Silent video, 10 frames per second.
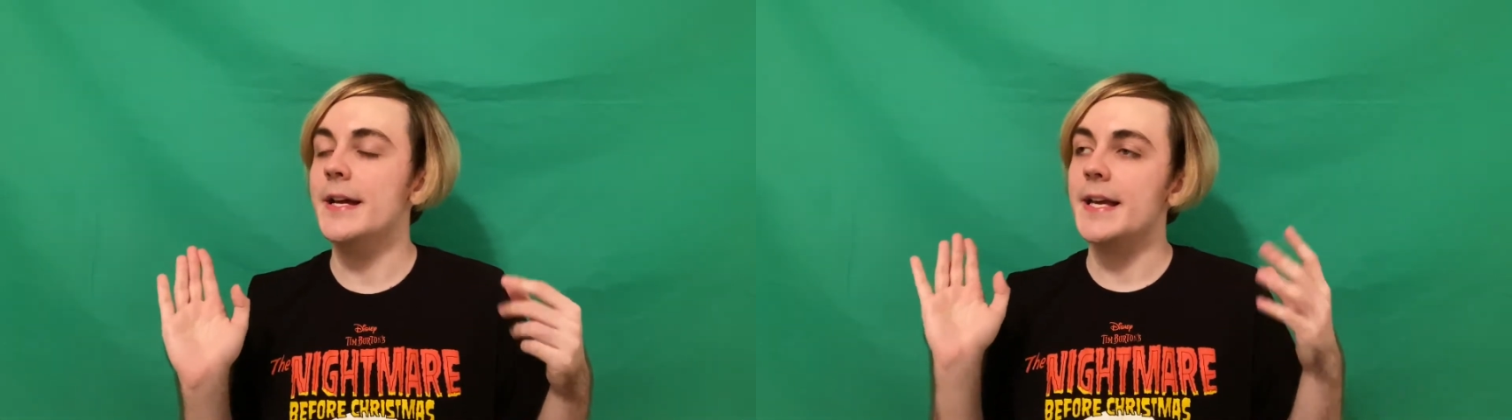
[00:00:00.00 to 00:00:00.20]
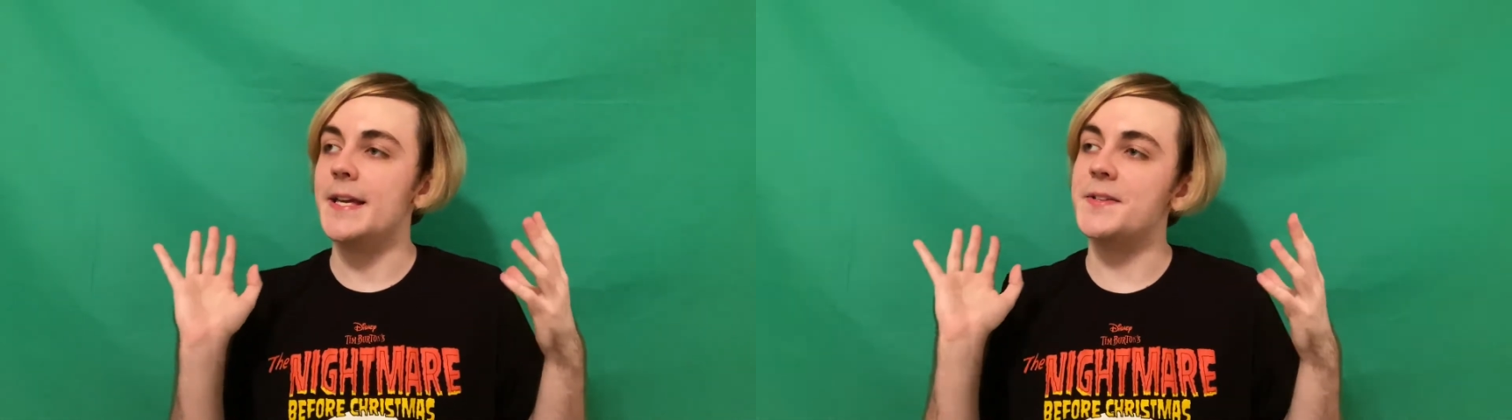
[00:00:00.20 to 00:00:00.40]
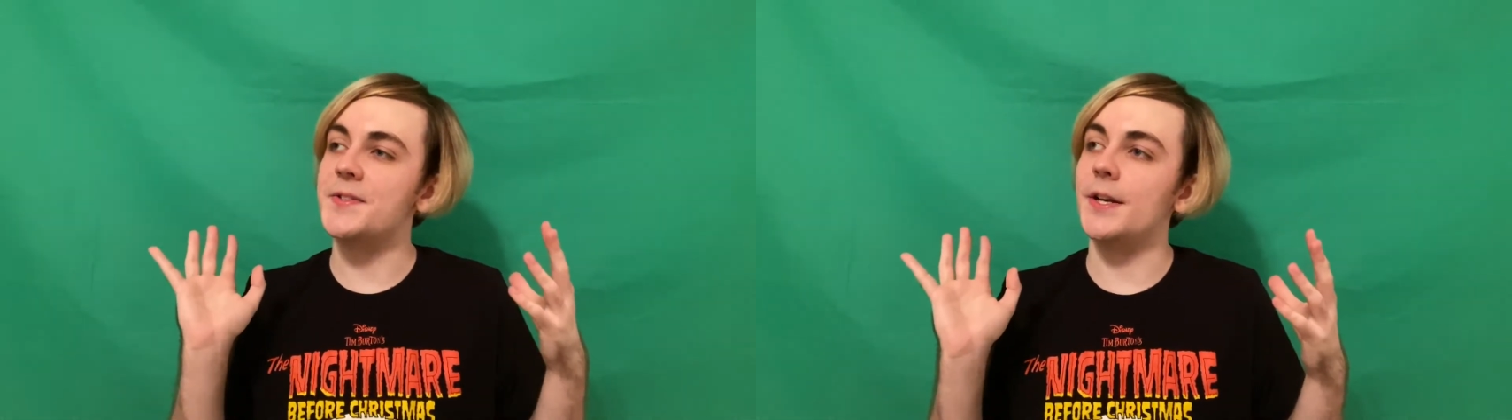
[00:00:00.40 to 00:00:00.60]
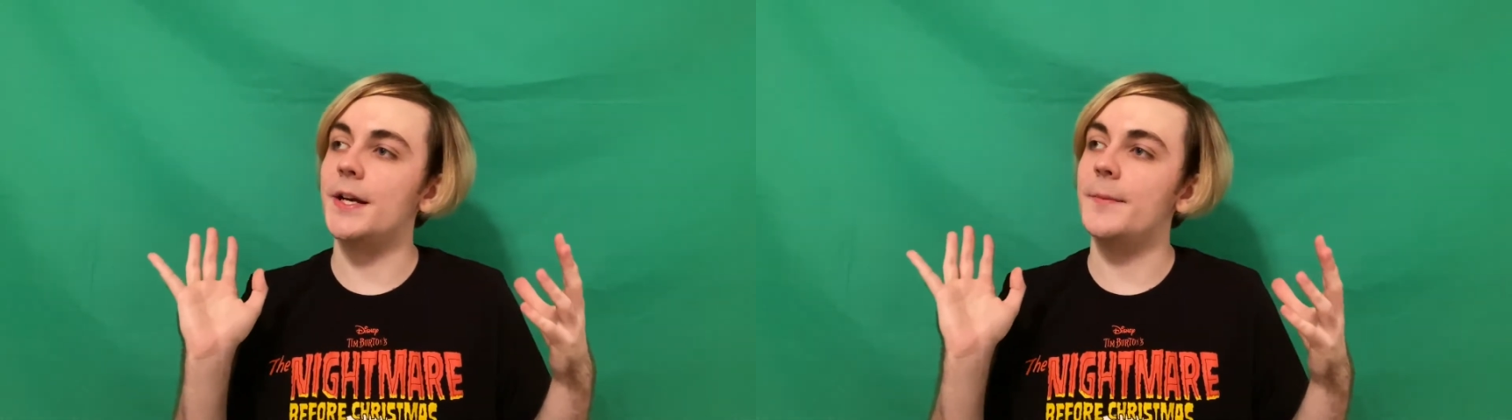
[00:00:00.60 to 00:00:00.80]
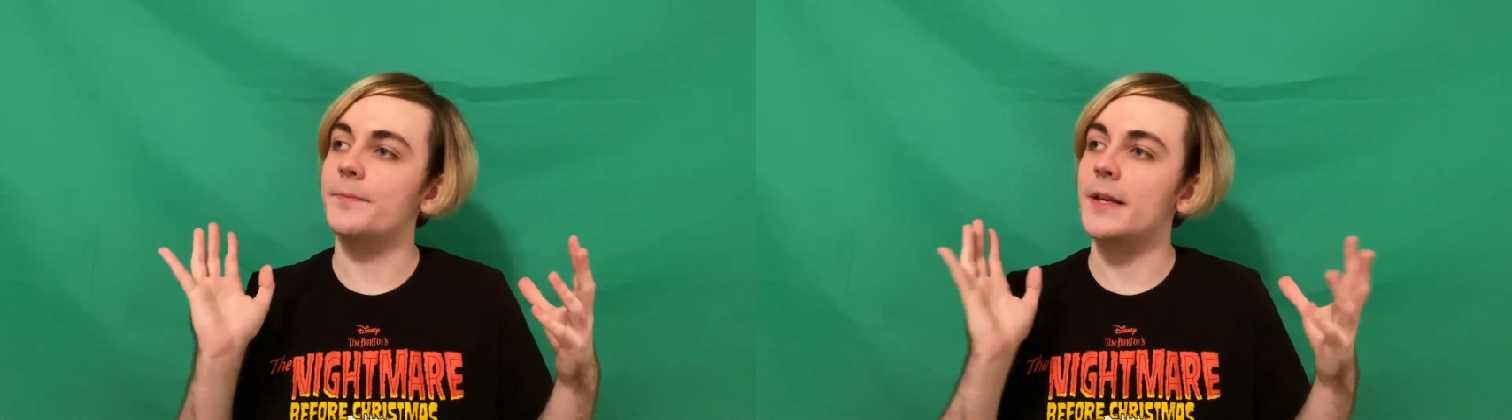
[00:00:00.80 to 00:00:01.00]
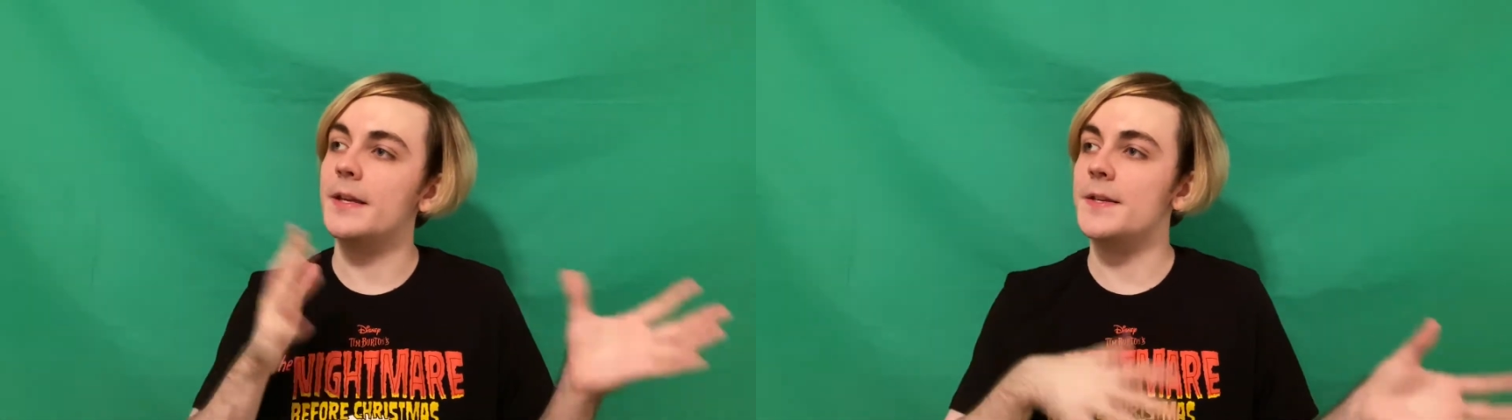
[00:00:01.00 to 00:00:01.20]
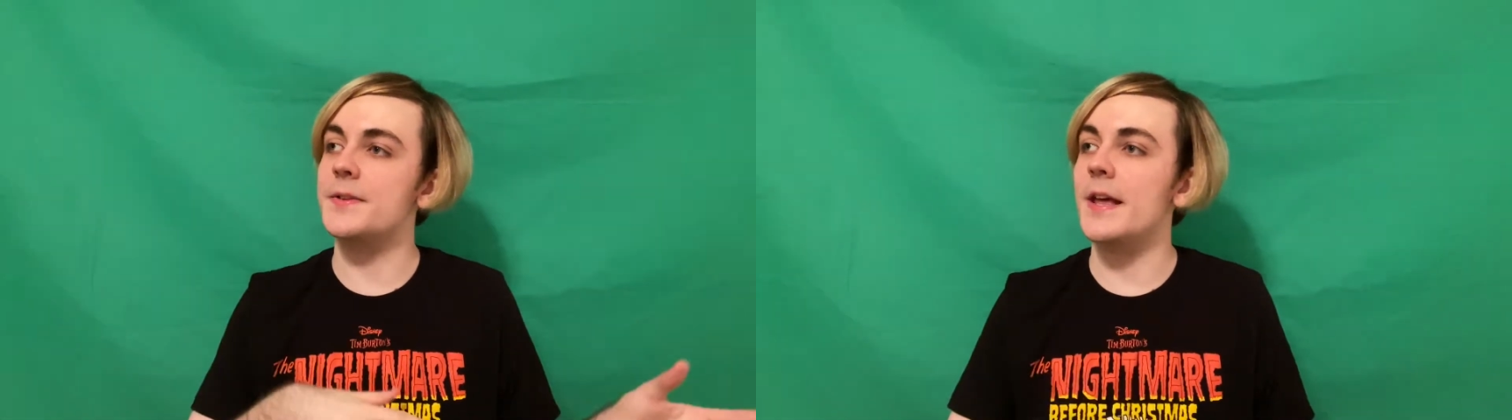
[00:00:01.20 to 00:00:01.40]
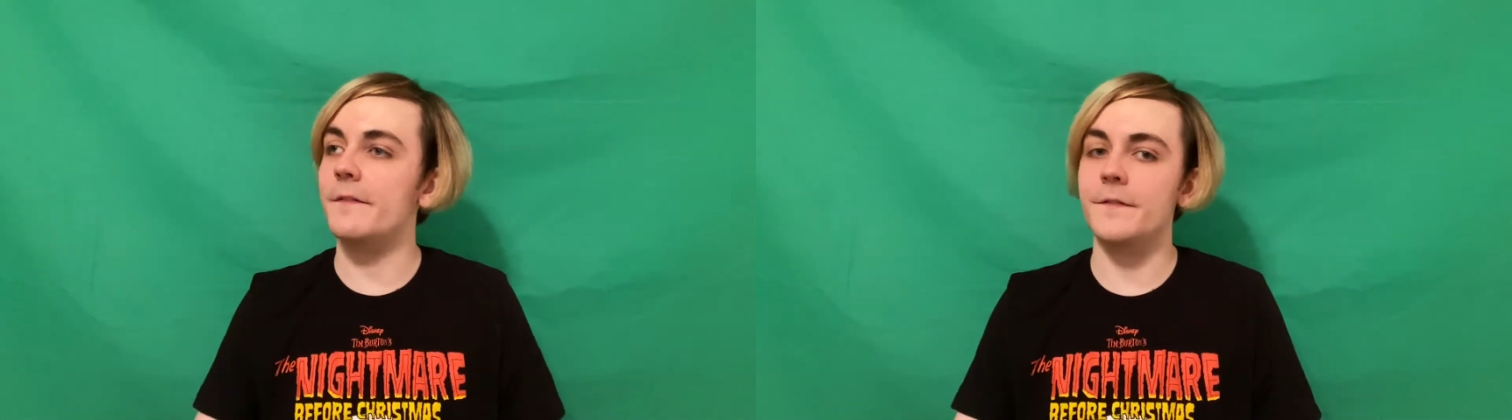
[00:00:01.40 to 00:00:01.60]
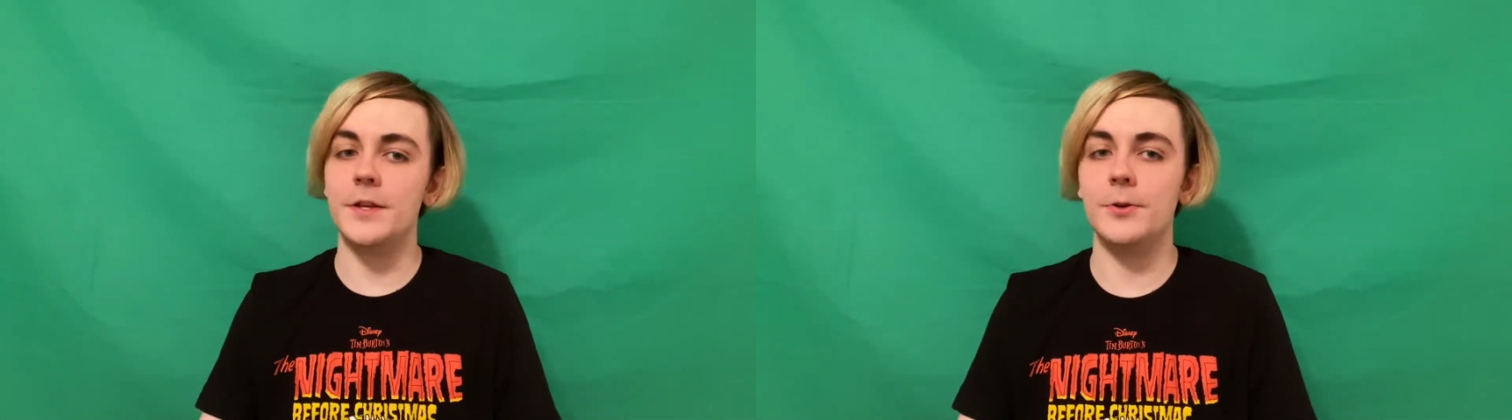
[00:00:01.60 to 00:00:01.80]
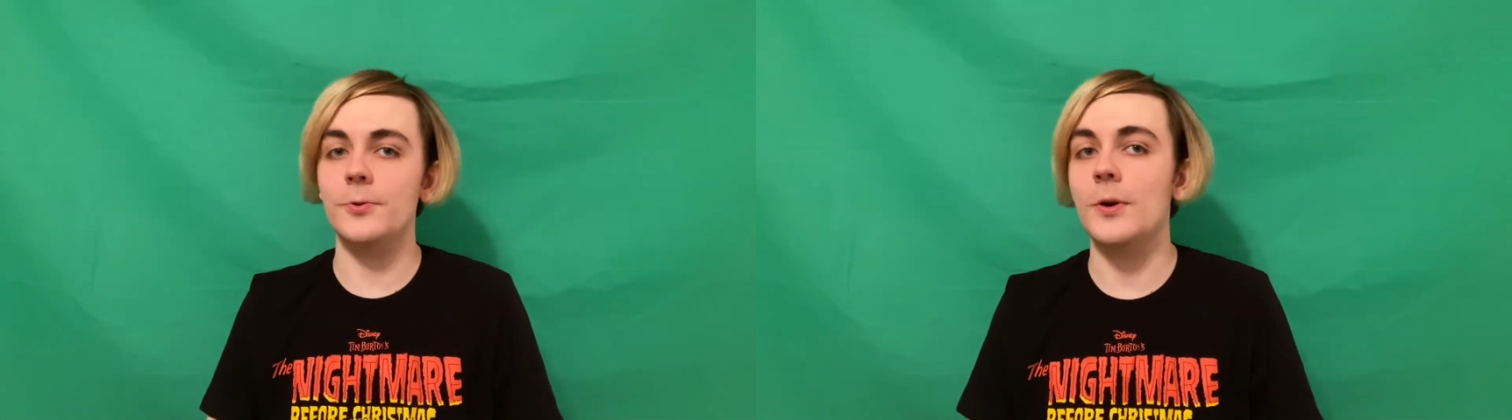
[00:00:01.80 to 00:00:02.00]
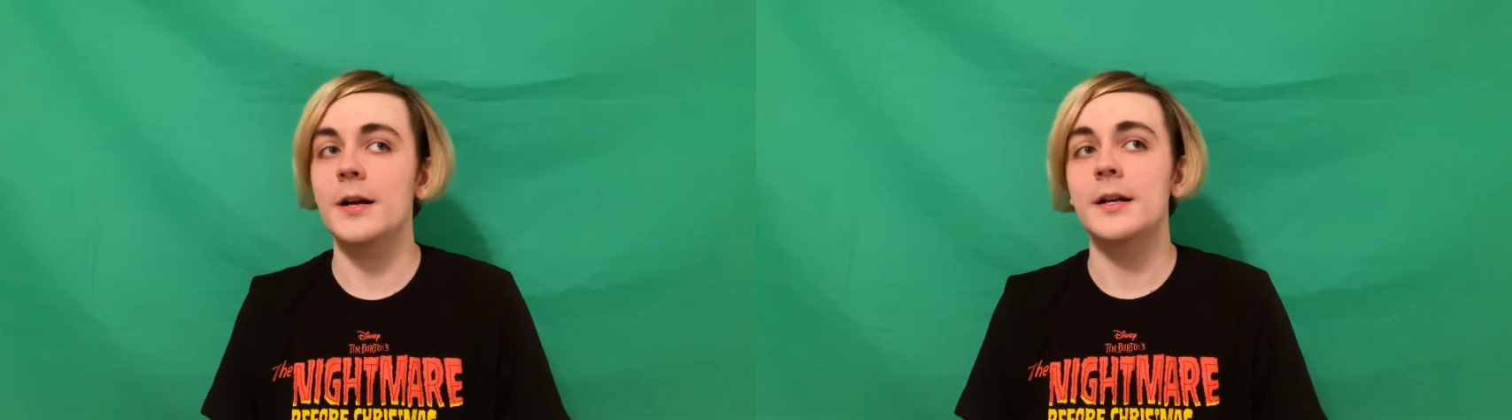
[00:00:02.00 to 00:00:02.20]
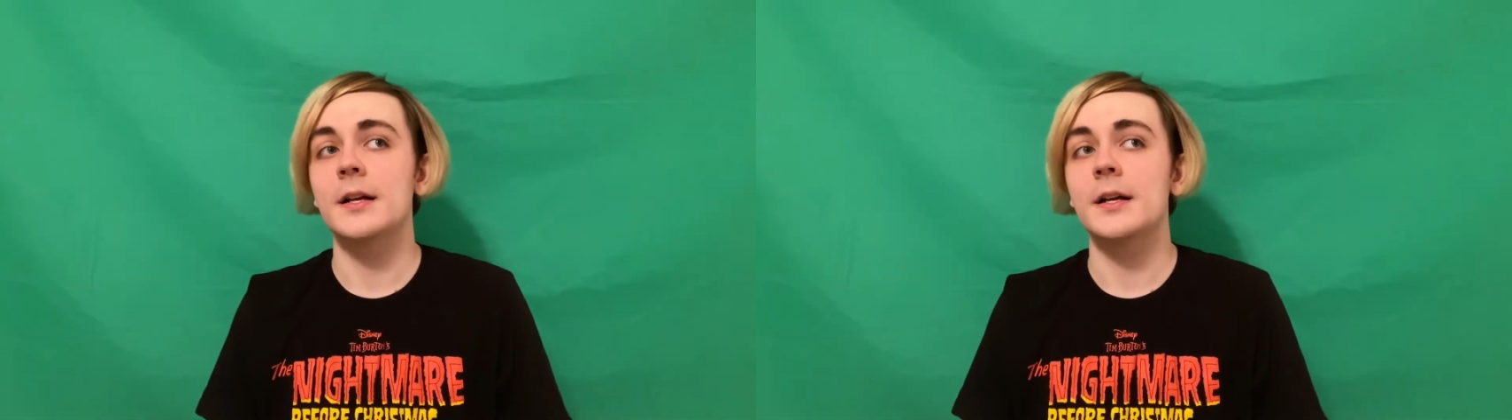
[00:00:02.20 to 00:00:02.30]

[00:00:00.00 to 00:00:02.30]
his uh his nephew